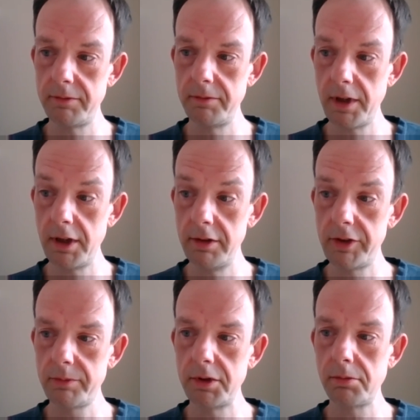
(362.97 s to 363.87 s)
of the
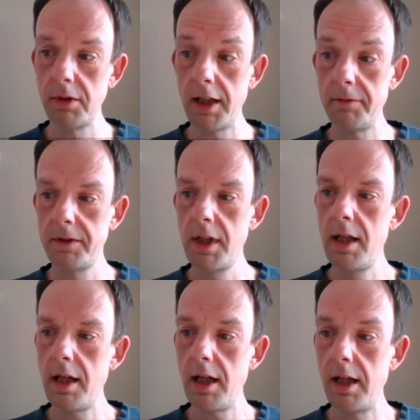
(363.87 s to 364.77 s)
virus, which will have
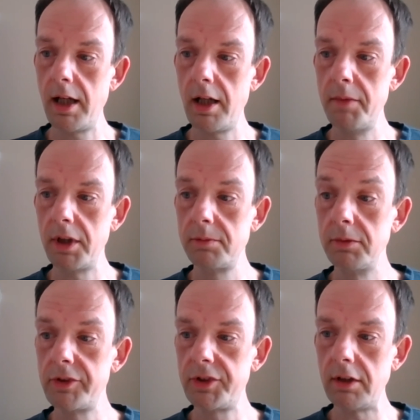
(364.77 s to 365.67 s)
a much
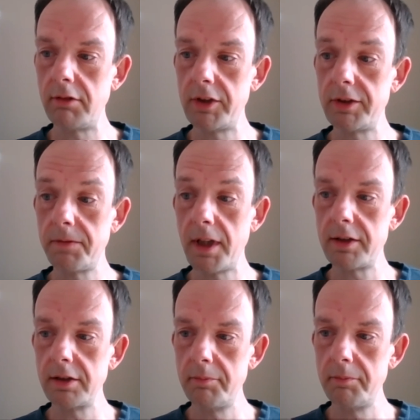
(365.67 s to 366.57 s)
more serious
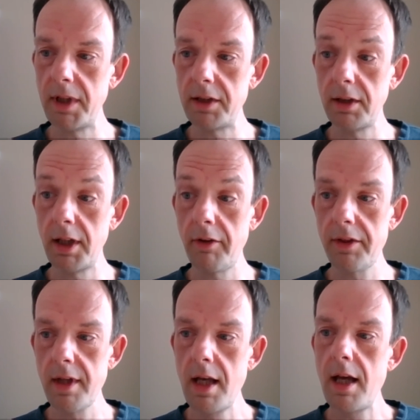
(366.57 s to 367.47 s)
effect on our mental health.
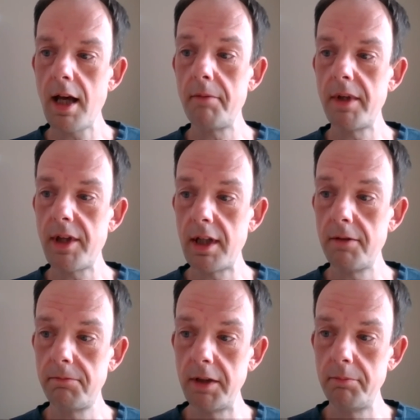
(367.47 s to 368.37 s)
And we think
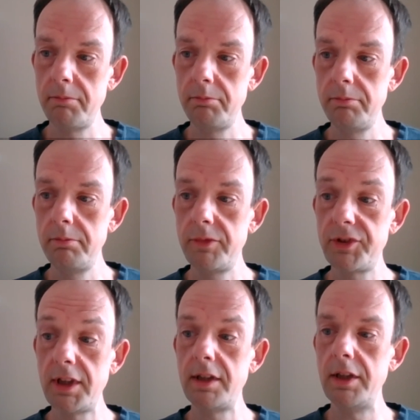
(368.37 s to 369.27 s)
if we
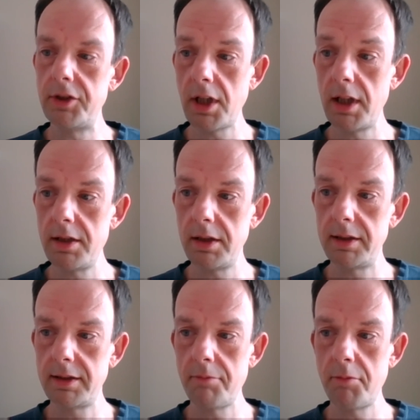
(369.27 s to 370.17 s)
see these
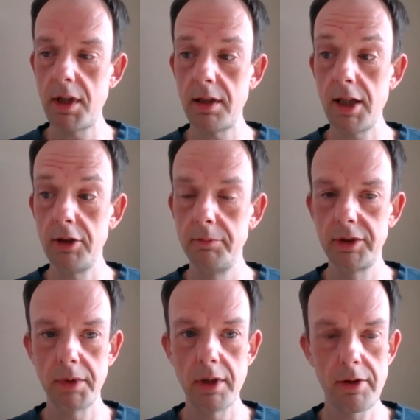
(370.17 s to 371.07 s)
changes, then we can help
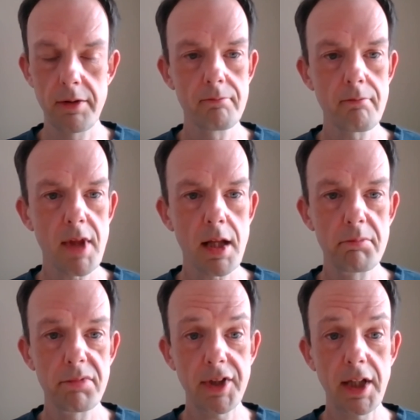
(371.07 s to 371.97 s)
to both
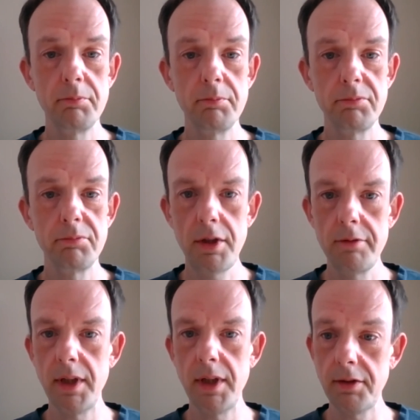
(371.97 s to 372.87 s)
protect and
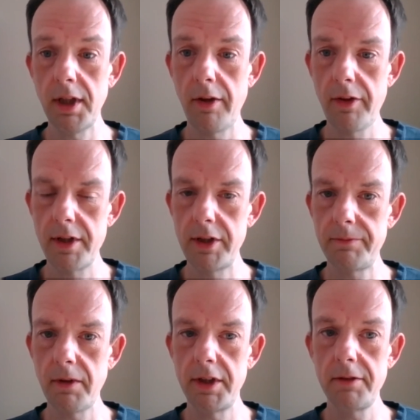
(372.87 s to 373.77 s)
promote mental health at this
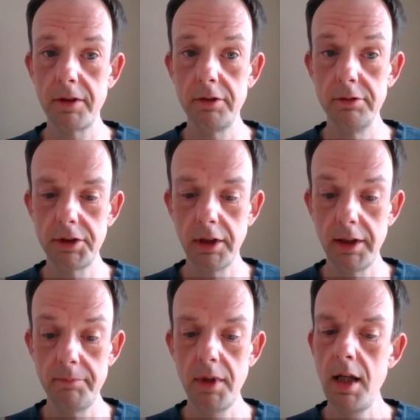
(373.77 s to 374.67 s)
very difficult
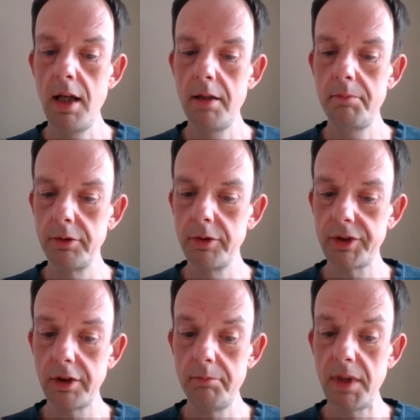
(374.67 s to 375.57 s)
time, but
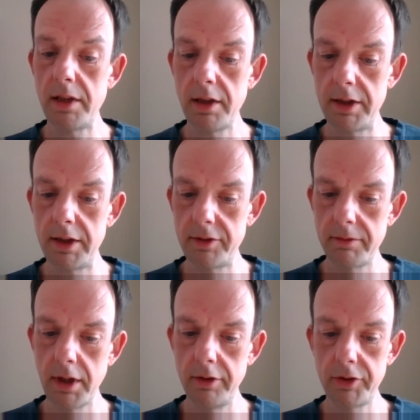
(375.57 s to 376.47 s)
also meet the needs
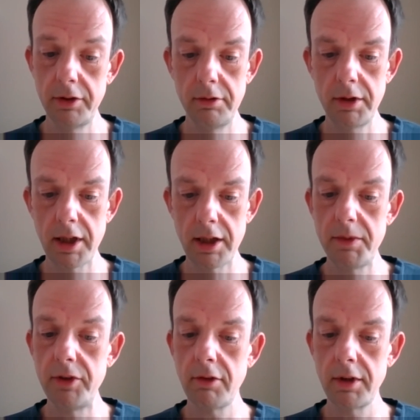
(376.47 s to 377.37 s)
of those who are going to
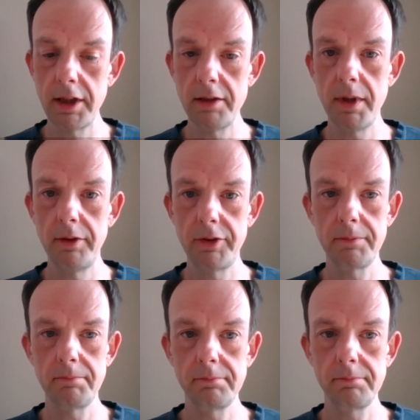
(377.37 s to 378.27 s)
be struggling the most.